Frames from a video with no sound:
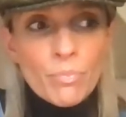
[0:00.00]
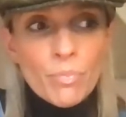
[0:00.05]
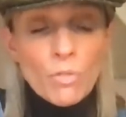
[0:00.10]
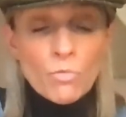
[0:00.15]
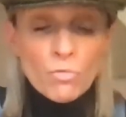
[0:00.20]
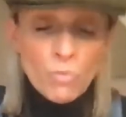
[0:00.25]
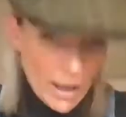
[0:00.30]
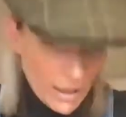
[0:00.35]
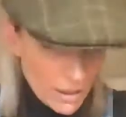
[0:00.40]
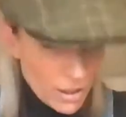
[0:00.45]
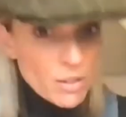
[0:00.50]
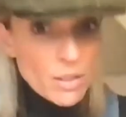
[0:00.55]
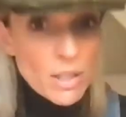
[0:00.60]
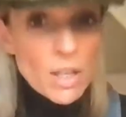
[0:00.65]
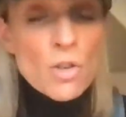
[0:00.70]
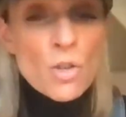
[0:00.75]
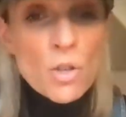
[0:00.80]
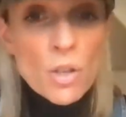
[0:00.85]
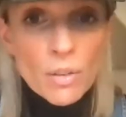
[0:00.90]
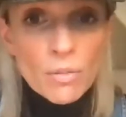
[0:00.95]

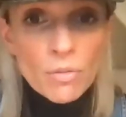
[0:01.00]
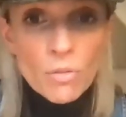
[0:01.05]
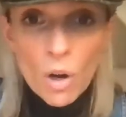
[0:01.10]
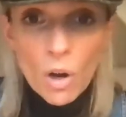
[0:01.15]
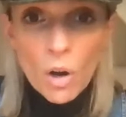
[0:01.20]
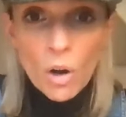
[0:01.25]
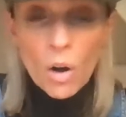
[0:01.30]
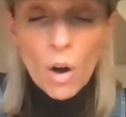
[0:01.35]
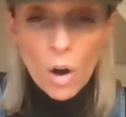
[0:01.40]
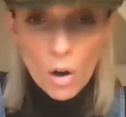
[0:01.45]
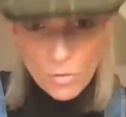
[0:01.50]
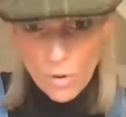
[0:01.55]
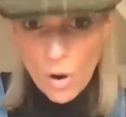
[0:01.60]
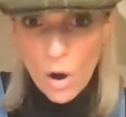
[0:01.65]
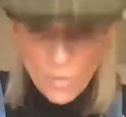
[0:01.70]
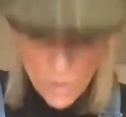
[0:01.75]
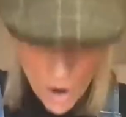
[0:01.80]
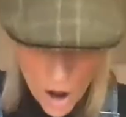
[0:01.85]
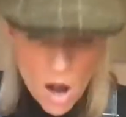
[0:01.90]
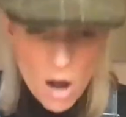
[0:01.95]
recognition
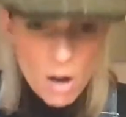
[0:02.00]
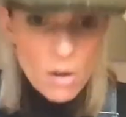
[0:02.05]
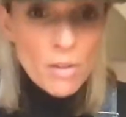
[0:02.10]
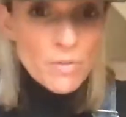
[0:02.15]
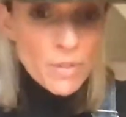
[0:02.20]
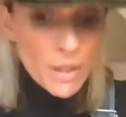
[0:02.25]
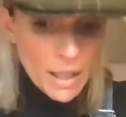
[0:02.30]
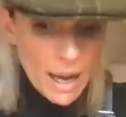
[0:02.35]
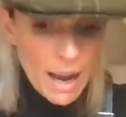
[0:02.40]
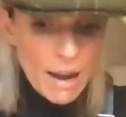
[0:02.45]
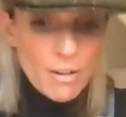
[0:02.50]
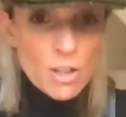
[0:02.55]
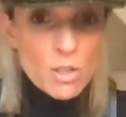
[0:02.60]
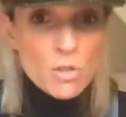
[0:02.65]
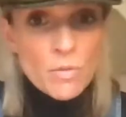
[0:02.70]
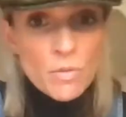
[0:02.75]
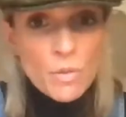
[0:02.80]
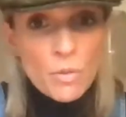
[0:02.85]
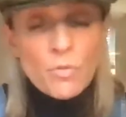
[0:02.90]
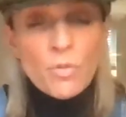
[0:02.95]
of her, of the
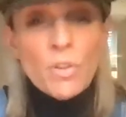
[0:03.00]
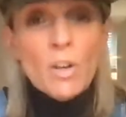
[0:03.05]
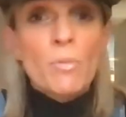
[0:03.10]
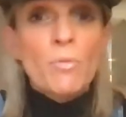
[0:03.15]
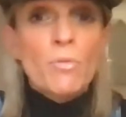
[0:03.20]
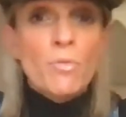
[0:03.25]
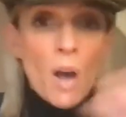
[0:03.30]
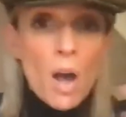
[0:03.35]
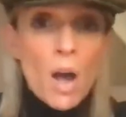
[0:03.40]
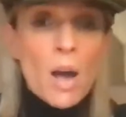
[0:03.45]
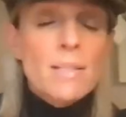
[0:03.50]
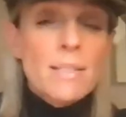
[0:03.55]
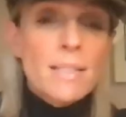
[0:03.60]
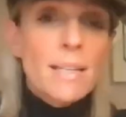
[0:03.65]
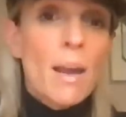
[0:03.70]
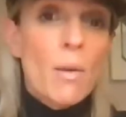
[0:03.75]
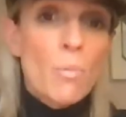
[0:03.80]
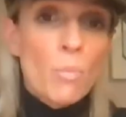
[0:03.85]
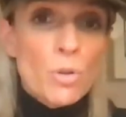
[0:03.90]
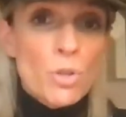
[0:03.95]
character of the film, for her to
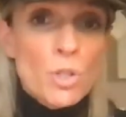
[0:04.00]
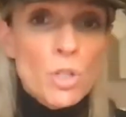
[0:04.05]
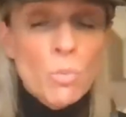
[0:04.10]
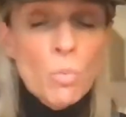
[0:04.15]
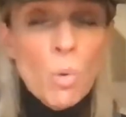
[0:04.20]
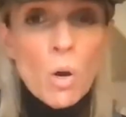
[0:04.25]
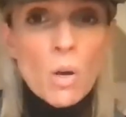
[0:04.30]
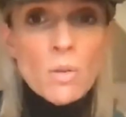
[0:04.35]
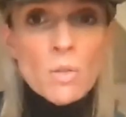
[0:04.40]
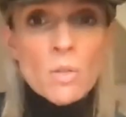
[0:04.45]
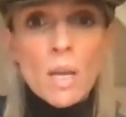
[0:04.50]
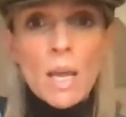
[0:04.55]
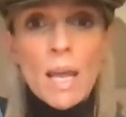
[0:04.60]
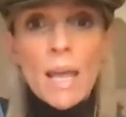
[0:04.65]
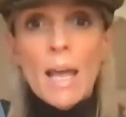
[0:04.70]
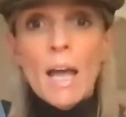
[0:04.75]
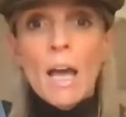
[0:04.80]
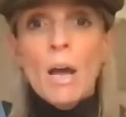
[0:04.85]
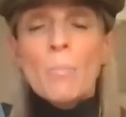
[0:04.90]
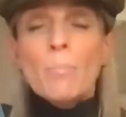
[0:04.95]
get what she wants.
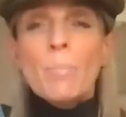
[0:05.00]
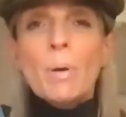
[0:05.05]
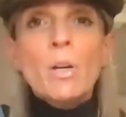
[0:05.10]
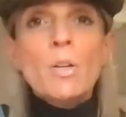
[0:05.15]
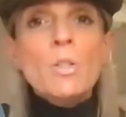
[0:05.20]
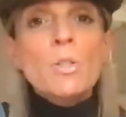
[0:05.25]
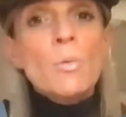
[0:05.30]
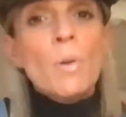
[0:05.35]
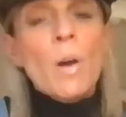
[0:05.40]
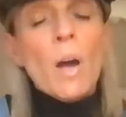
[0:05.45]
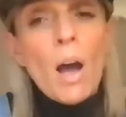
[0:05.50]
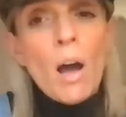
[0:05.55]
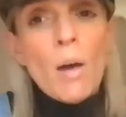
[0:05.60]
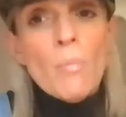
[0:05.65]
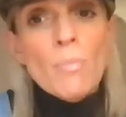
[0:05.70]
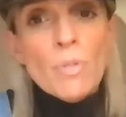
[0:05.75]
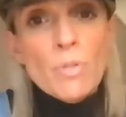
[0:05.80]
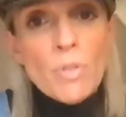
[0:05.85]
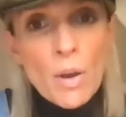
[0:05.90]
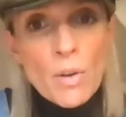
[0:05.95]
Because
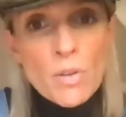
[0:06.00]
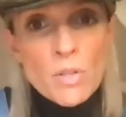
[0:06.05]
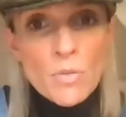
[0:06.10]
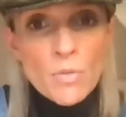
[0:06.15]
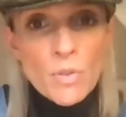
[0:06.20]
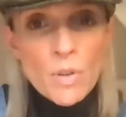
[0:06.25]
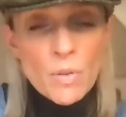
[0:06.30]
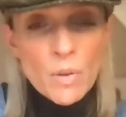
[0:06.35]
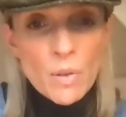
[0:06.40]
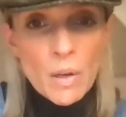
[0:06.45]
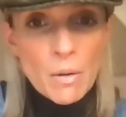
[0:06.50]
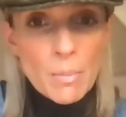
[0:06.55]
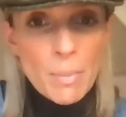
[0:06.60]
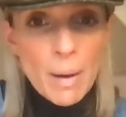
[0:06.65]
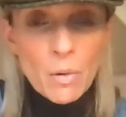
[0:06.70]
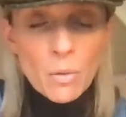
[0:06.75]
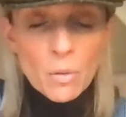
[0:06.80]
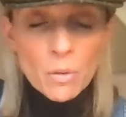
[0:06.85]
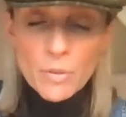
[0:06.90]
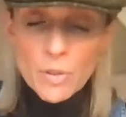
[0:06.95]
those of you that know
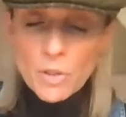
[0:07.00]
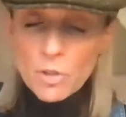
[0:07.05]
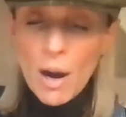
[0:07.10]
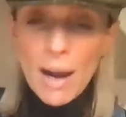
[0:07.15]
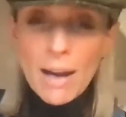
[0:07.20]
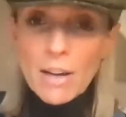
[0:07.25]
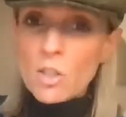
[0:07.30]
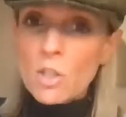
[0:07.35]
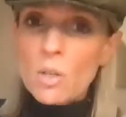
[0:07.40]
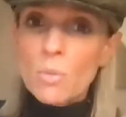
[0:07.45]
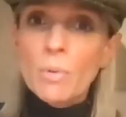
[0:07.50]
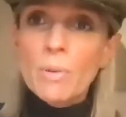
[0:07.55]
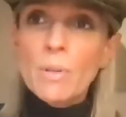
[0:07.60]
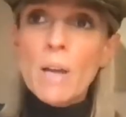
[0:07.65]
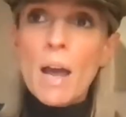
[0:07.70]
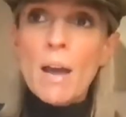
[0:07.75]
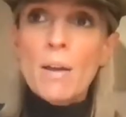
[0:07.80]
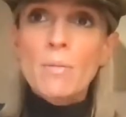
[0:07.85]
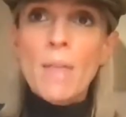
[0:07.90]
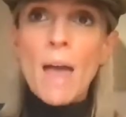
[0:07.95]
about law of attraction will
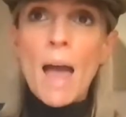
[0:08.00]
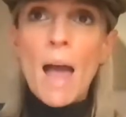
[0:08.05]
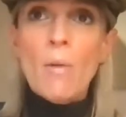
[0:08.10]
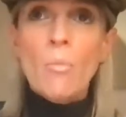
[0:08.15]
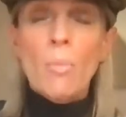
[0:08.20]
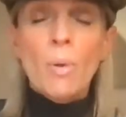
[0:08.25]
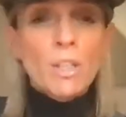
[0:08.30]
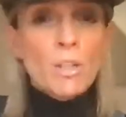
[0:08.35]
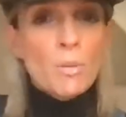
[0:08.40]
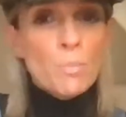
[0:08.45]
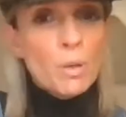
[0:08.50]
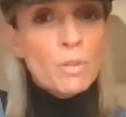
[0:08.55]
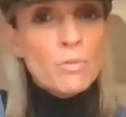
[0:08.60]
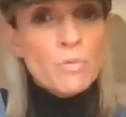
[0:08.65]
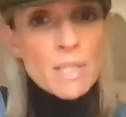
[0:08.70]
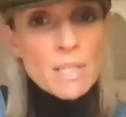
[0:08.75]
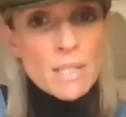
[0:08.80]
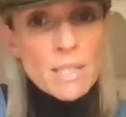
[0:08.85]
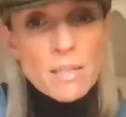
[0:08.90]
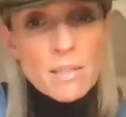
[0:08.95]
know that when you put
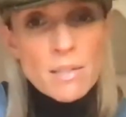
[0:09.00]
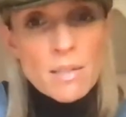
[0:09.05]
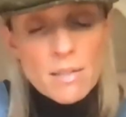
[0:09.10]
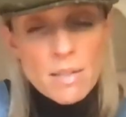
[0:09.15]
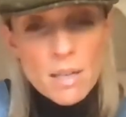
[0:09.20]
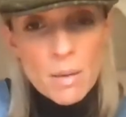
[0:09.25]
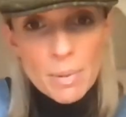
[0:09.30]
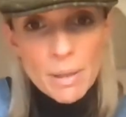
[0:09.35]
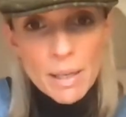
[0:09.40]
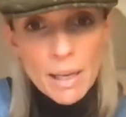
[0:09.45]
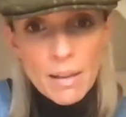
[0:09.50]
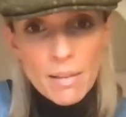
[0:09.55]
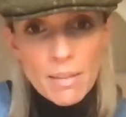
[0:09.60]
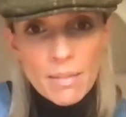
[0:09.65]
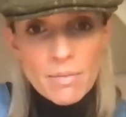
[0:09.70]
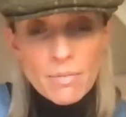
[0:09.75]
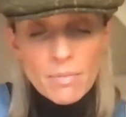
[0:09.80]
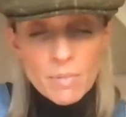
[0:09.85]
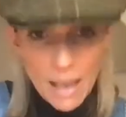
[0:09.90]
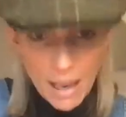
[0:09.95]
resistance up
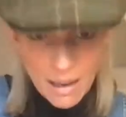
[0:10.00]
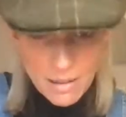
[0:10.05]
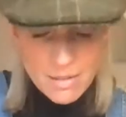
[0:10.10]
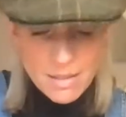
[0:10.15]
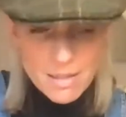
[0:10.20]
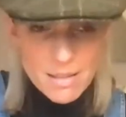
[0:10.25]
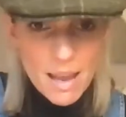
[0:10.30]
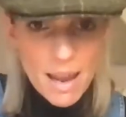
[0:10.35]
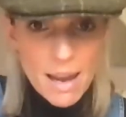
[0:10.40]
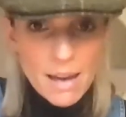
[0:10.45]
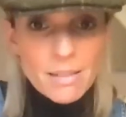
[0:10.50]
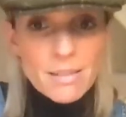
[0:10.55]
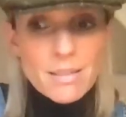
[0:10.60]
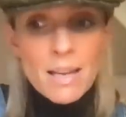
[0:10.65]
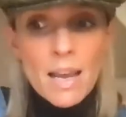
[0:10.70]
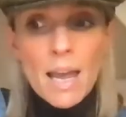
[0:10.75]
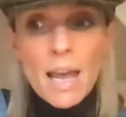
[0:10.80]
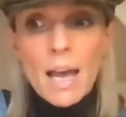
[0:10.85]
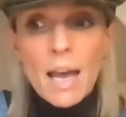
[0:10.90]
against things,